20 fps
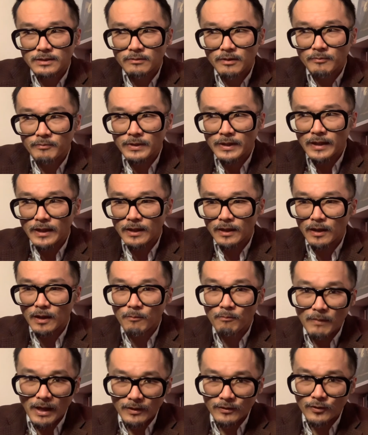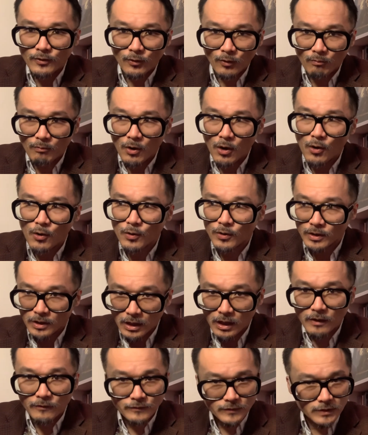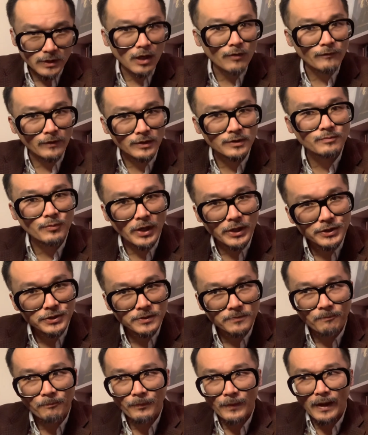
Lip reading: being a method or mode of self-expression.